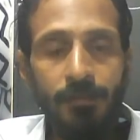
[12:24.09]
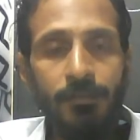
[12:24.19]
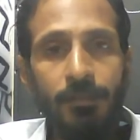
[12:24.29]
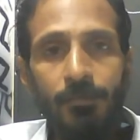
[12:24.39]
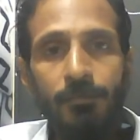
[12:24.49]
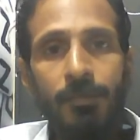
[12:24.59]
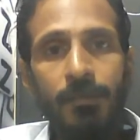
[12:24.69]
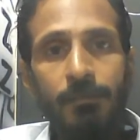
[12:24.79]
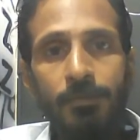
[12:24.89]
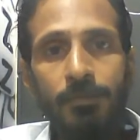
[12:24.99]
and they would
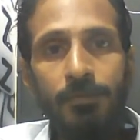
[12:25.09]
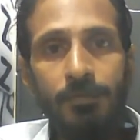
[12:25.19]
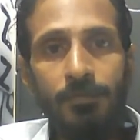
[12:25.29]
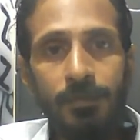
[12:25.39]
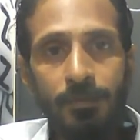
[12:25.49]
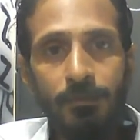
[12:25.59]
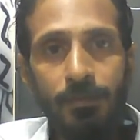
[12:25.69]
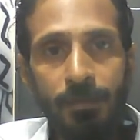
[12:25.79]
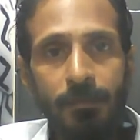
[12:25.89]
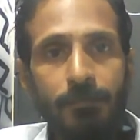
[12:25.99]
be able to sit
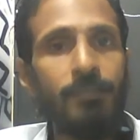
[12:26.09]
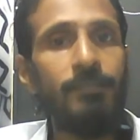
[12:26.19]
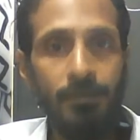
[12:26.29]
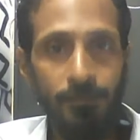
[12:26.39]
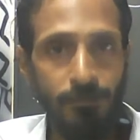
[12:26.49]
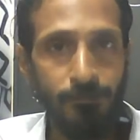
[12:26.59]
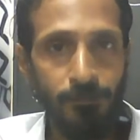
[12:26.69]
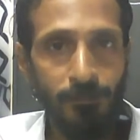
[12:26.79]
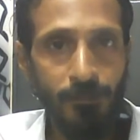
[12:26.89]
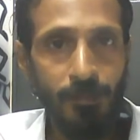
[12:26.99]
on their
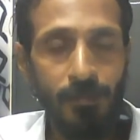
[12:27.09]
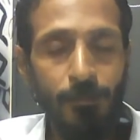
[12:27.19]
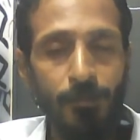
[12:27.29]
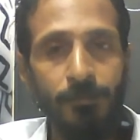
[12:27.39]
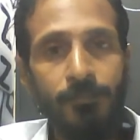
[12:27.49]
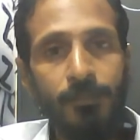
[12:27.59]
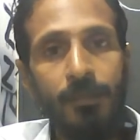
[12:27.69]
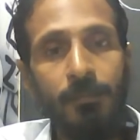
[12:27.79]
investigation thereupon.